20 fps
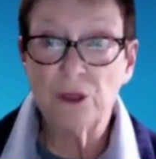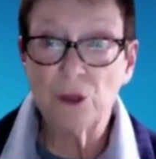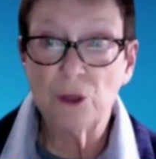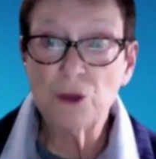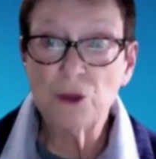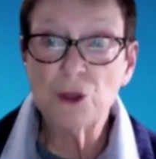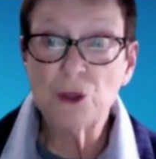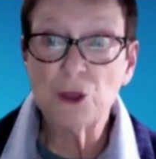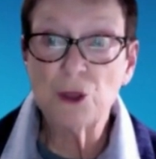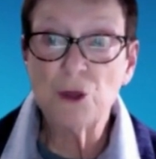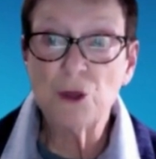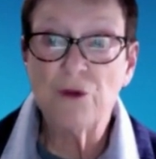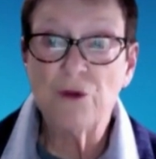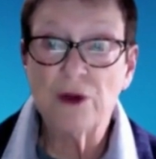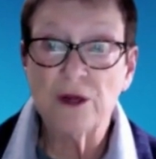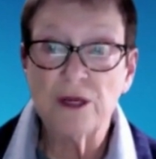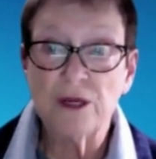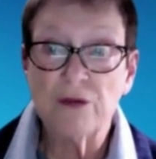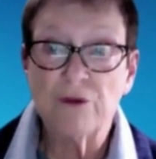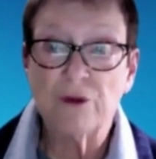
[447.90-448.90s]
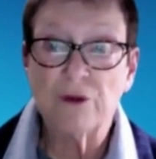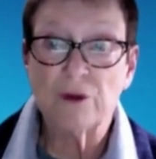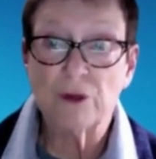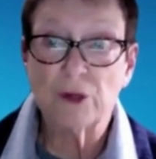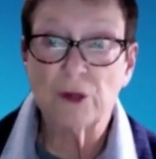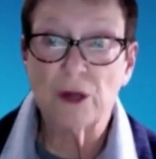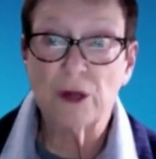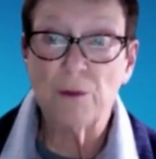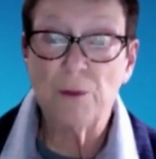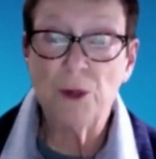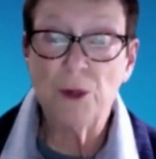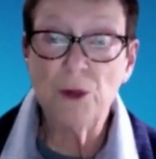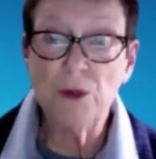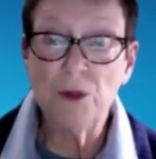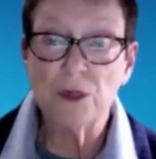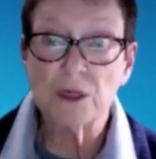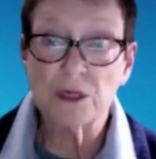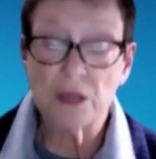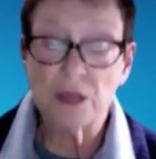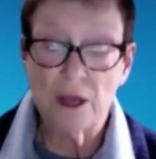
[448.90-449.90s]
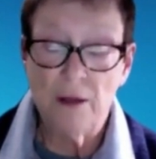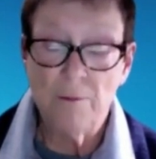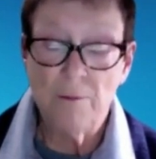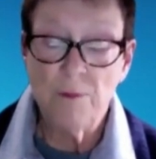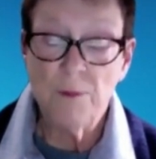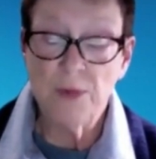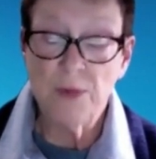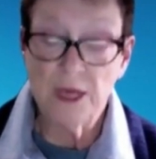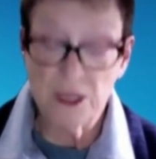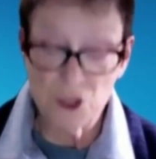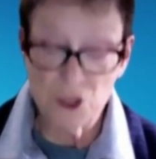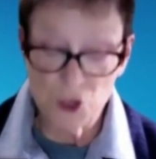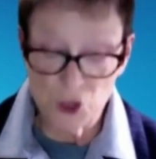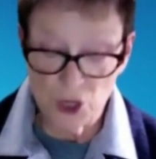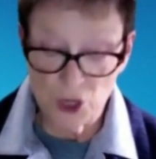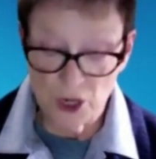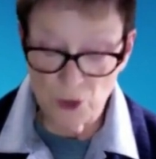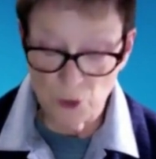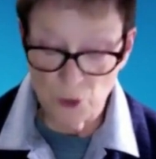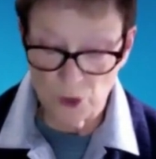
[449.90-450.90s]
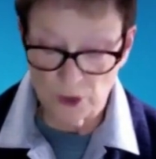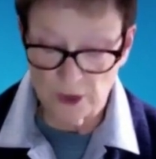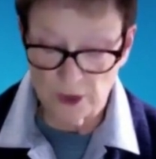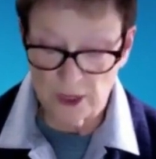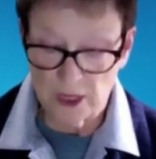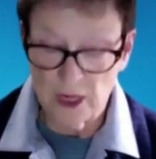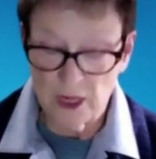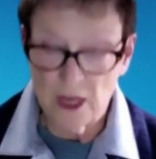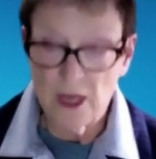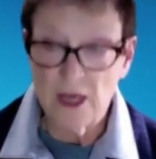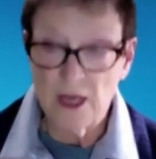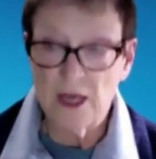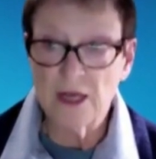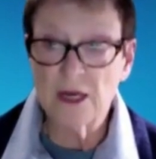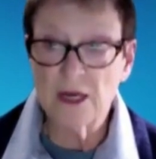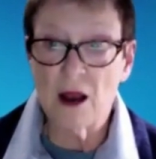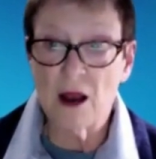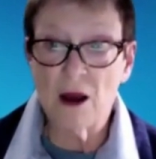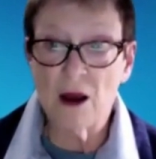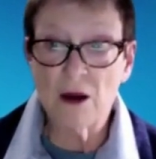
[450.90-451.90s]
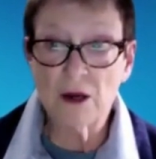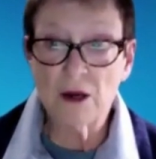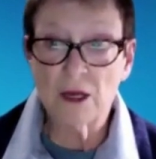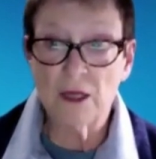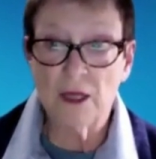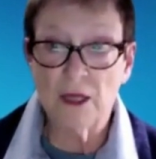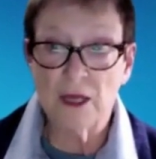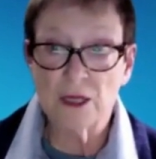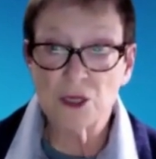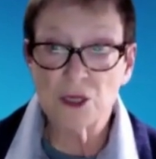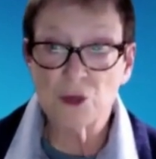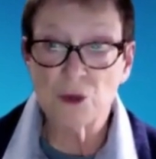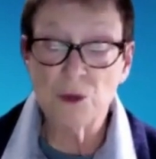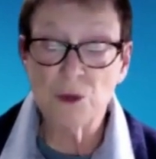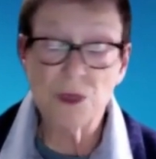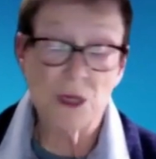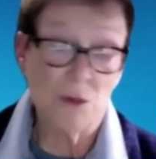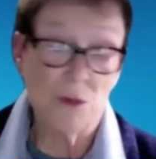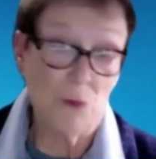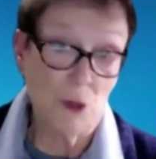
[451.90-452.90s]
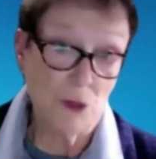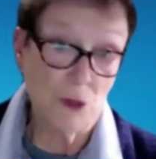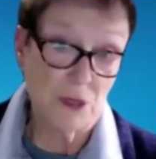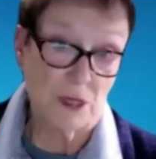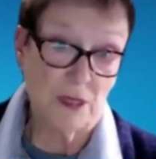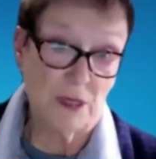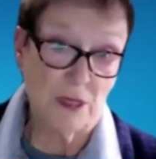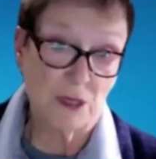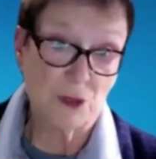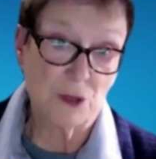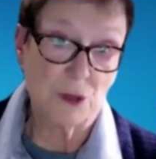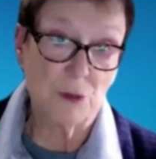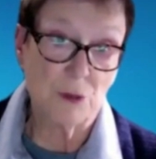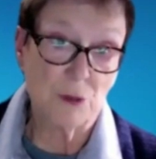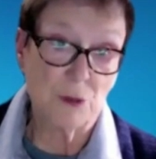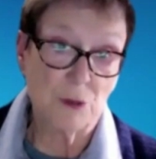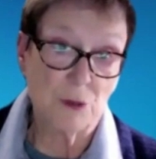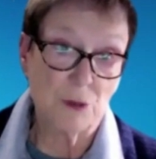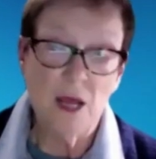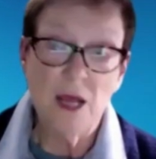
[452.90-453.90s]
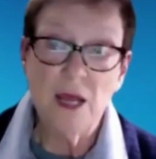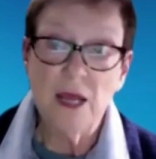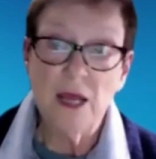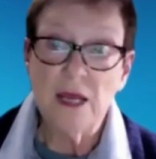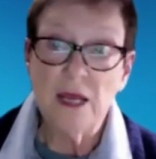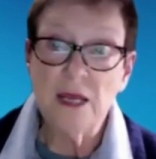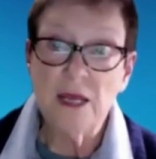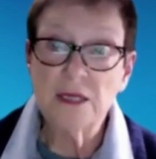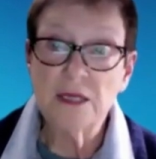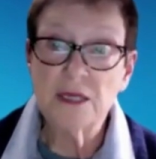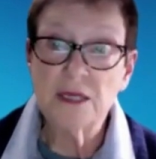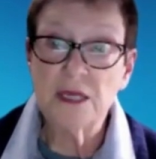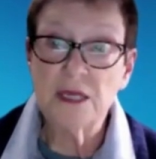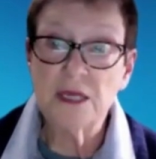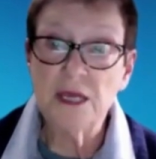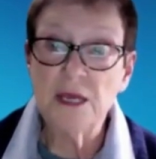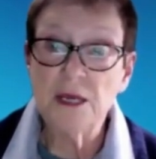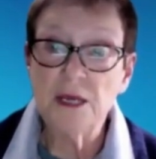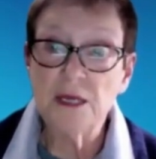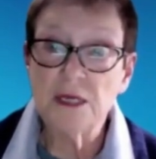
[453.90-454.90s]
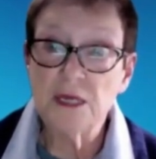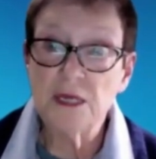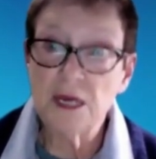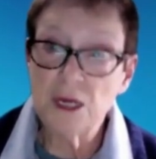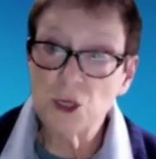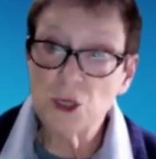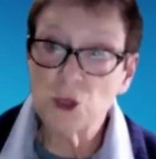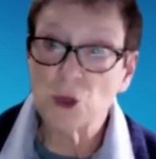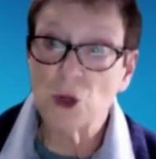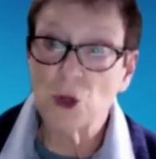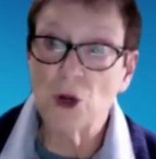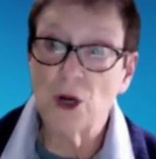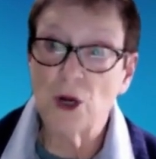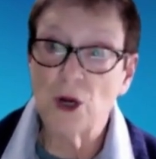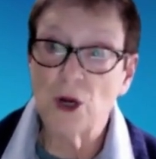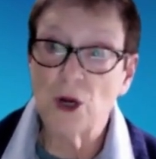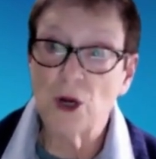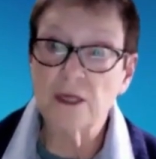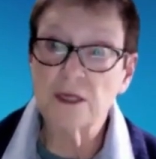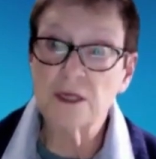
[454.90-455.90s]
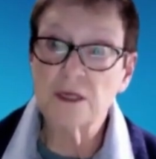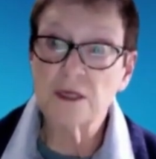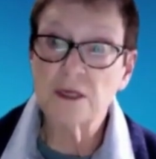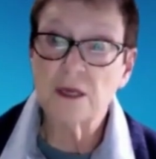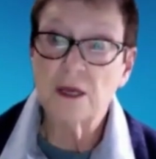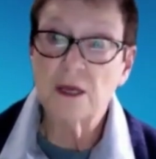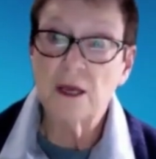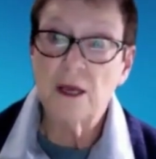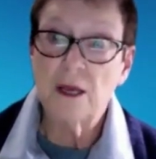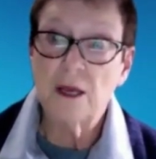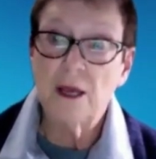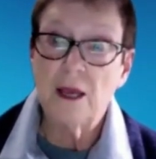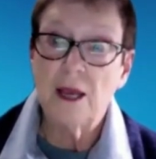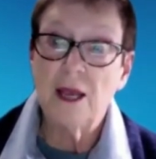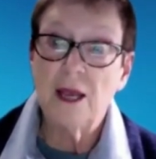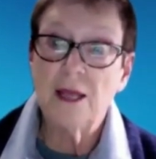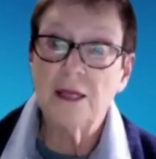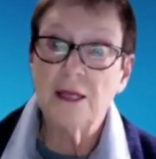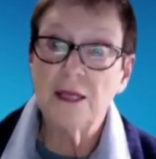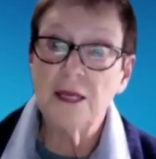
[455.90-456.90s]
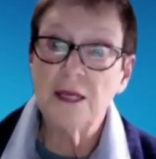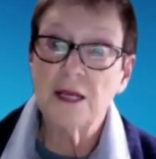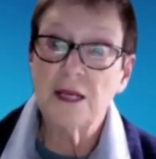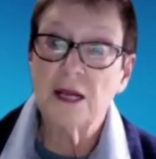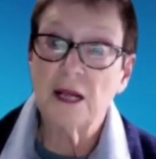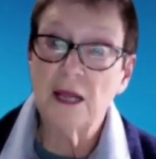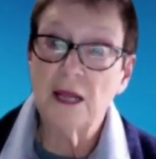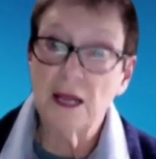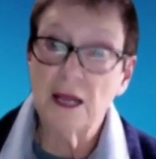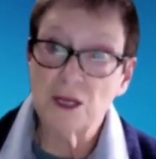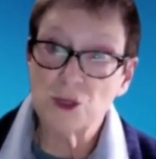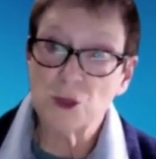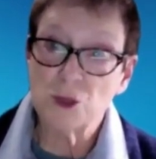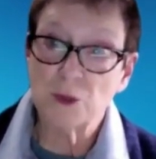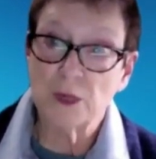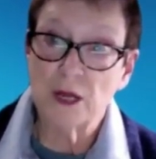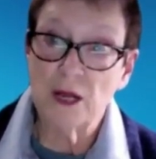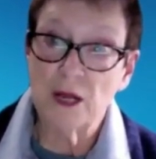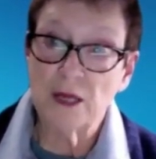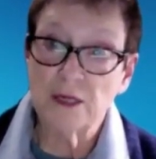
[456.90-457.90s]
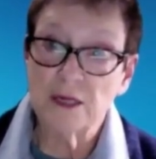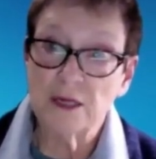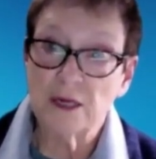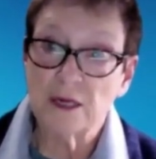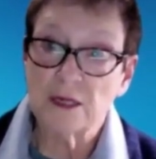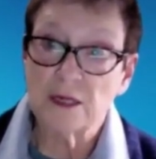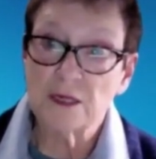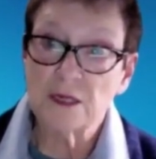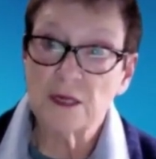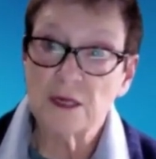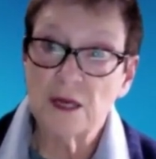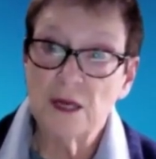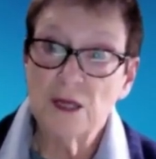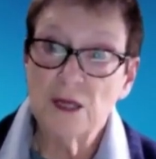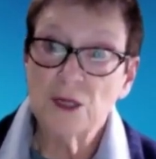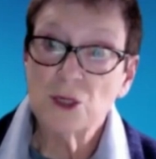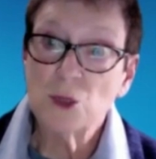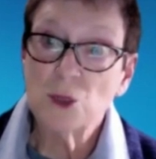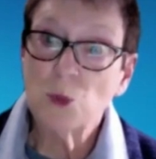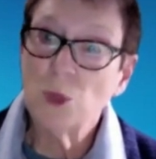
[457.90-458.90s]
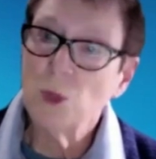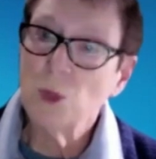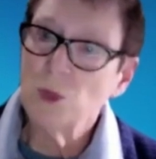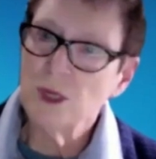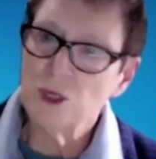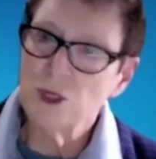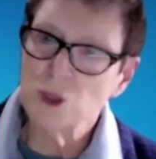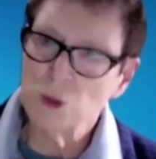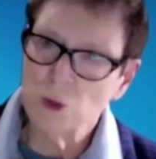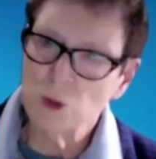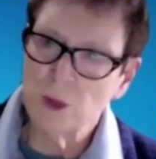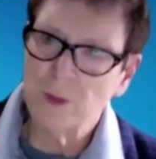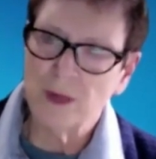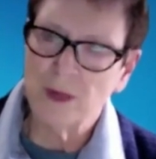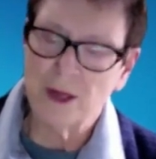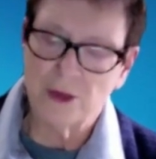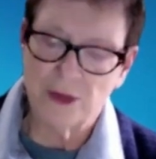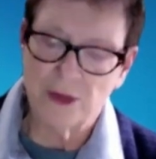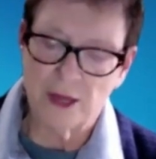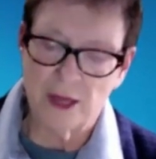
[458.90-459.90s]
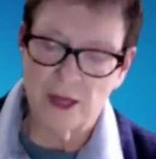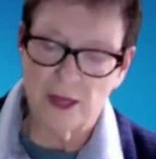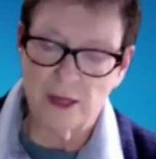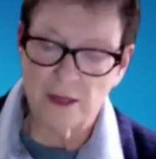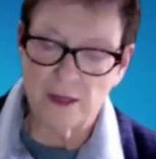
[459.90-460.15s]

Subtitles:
are two very difficult components, because generally in our classrooms and most classrooms, it's the teacher audience and the classroom context. So what do we do about that?